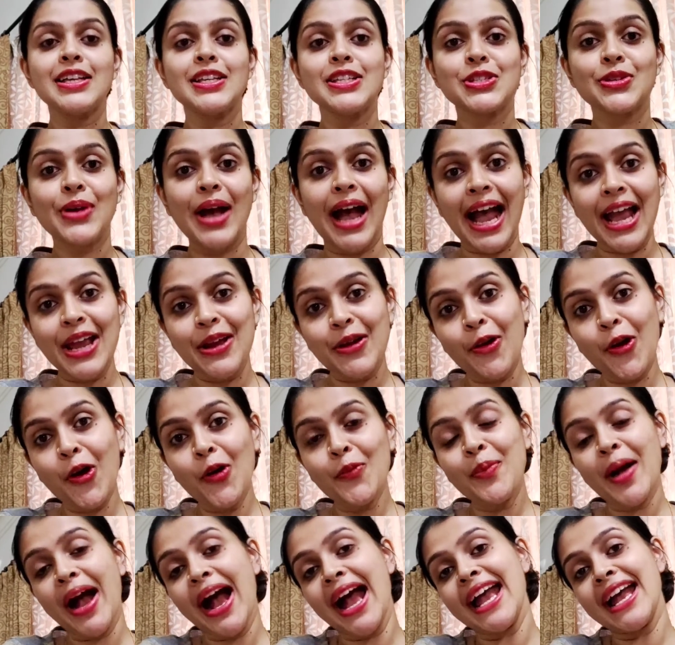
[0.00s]
So I
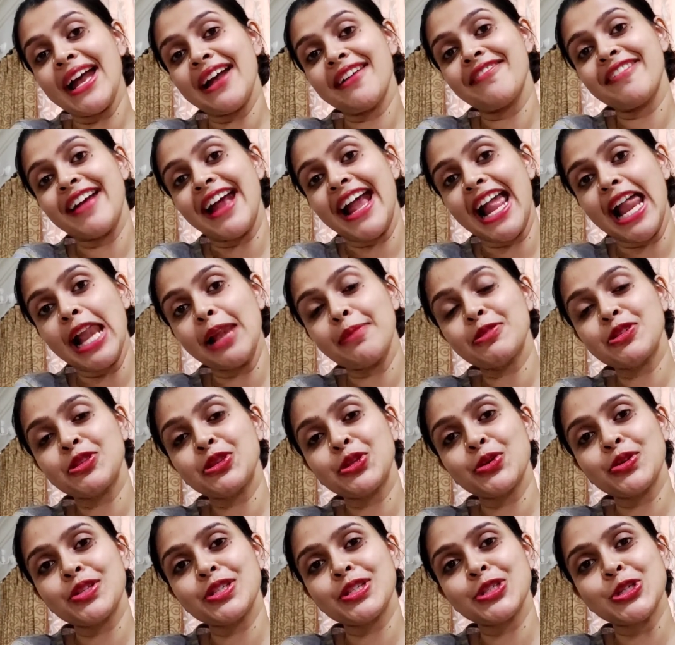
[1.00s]
hope I have helped
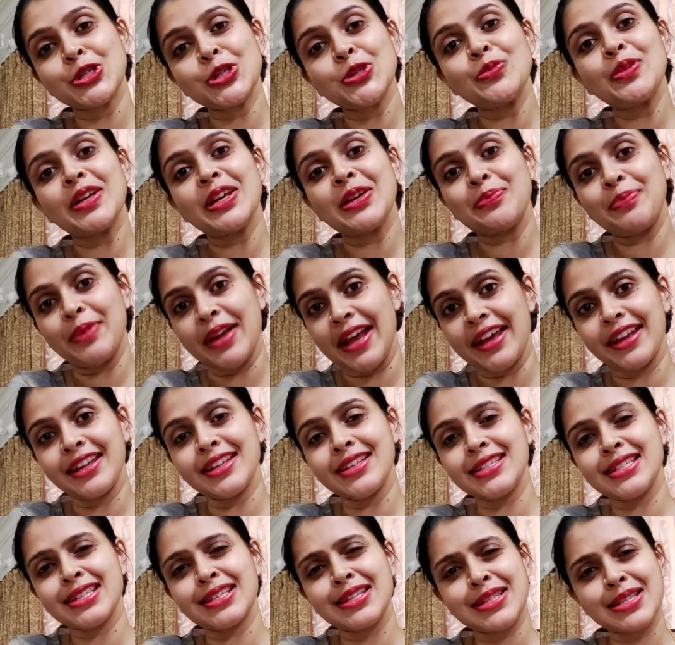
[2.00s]
those newbie
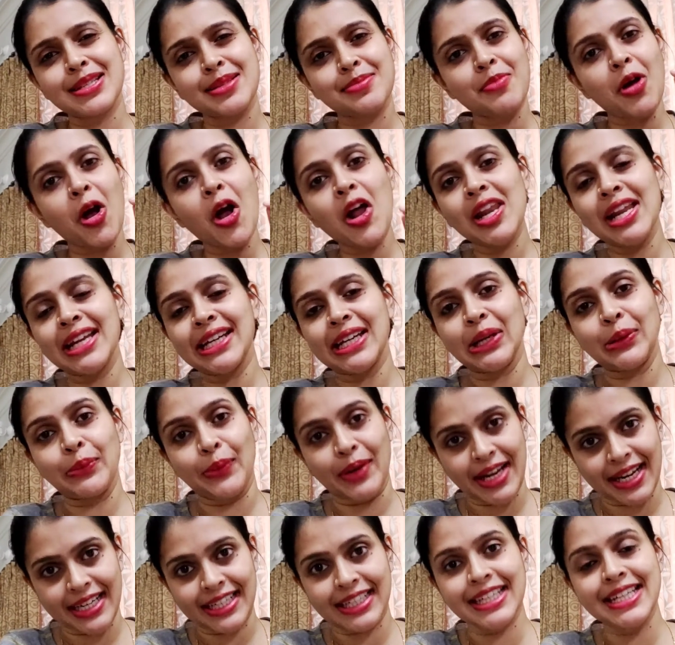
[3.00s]
parents in a small little
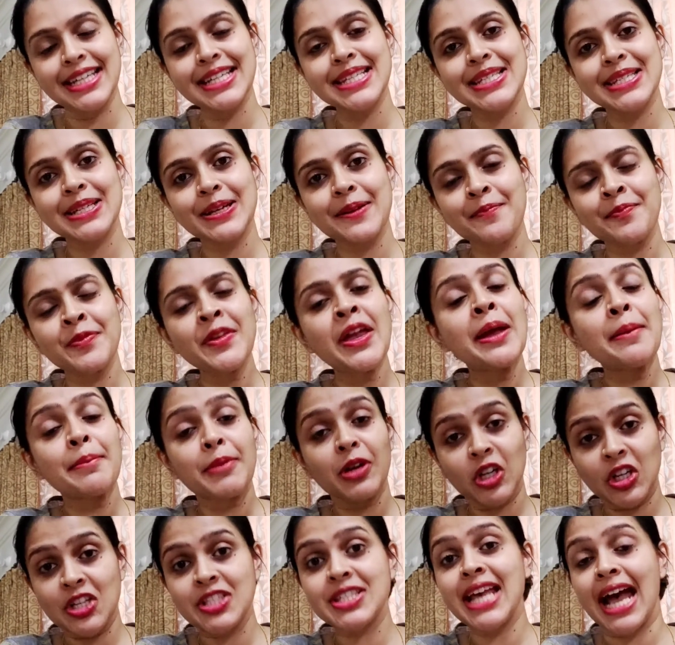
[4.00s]
way at least,
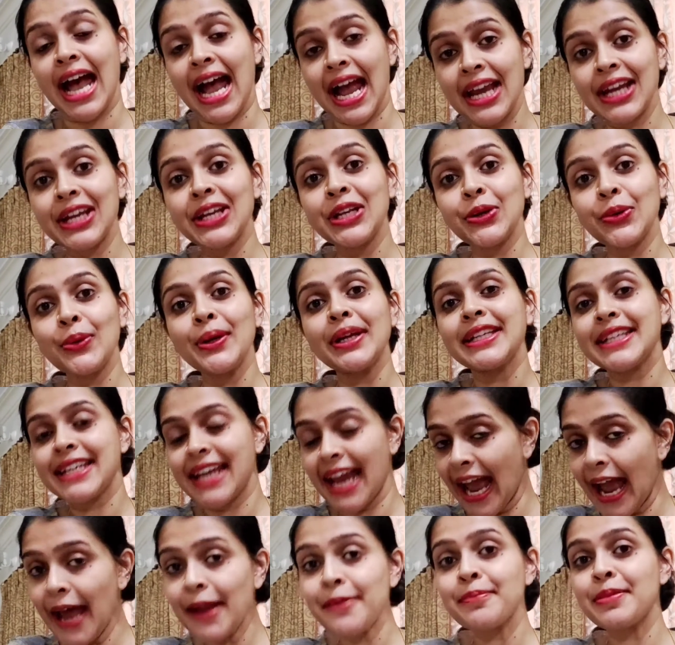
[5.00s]
because I know it
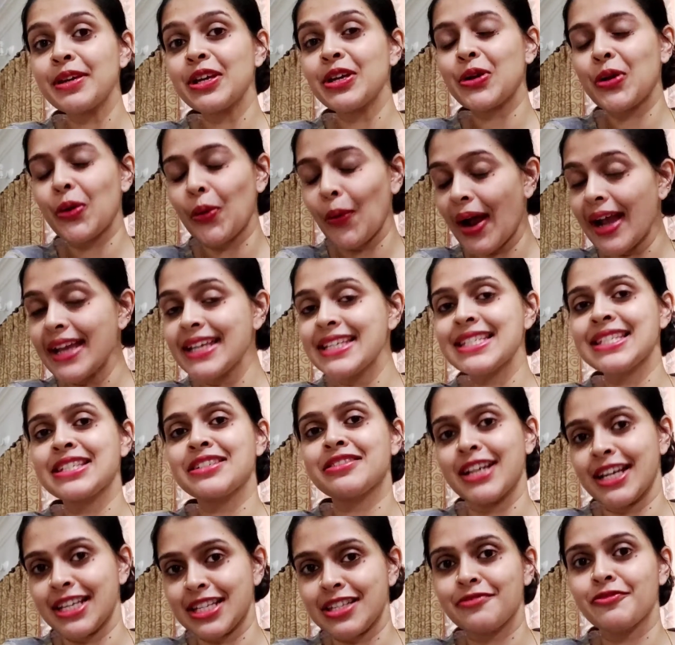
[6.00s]
can be quite
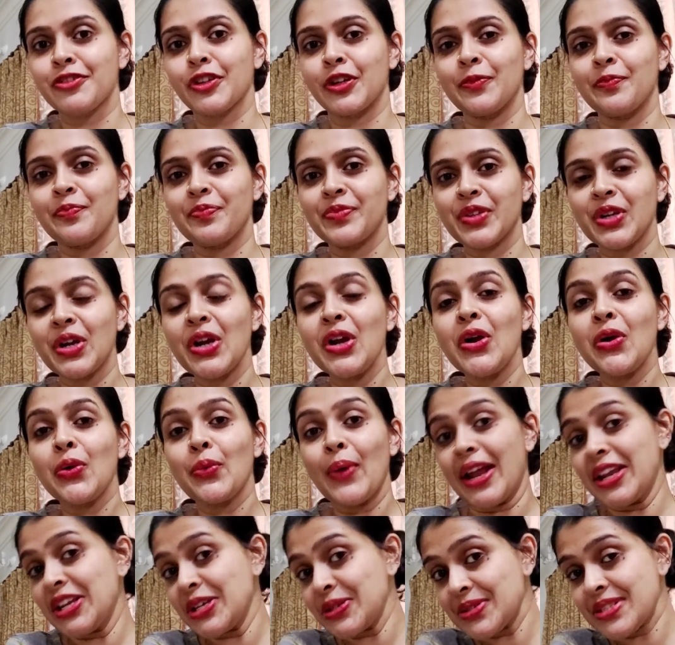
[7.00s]
stressful
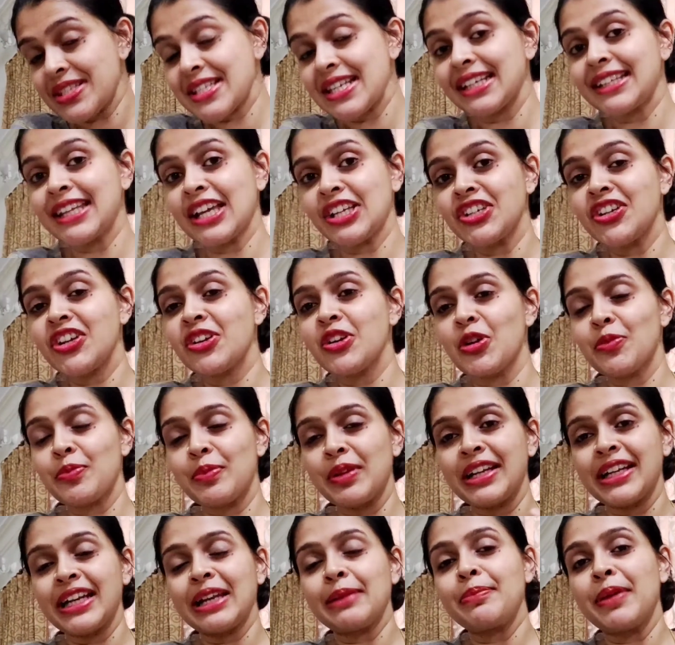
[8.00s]
when you see that your
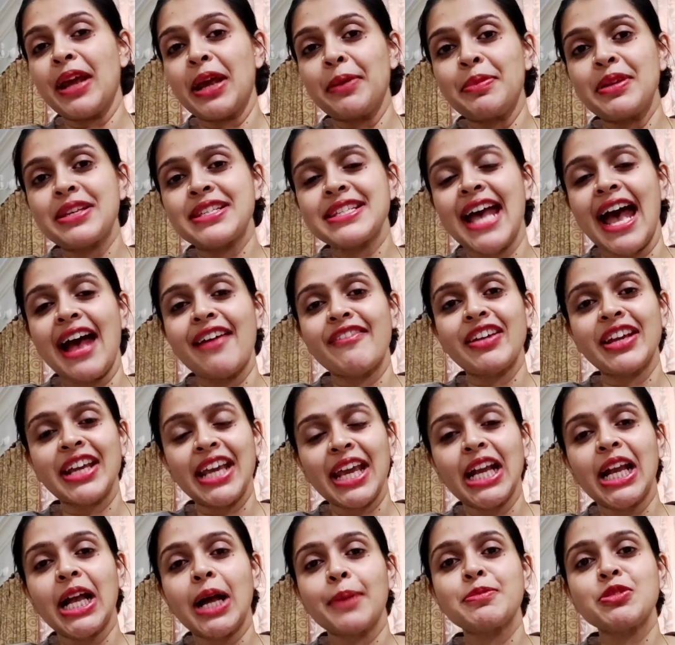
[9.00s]
little baby is having
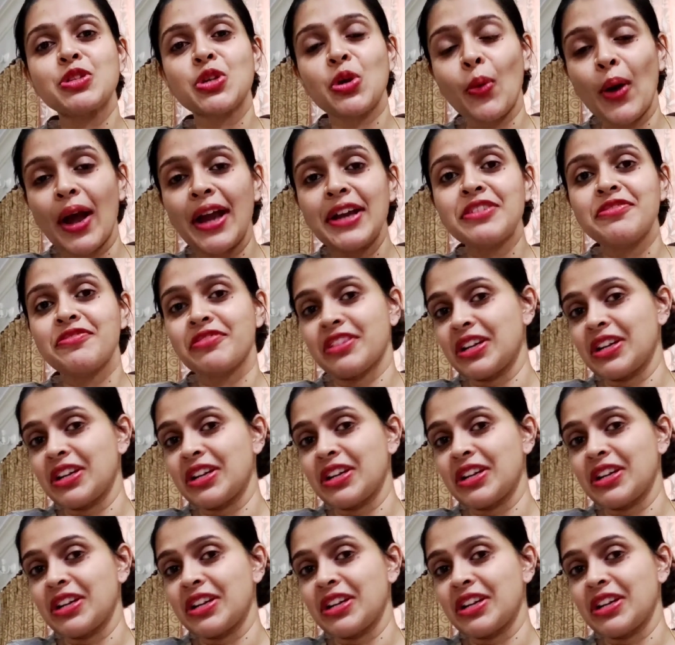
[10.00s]
hiccups quite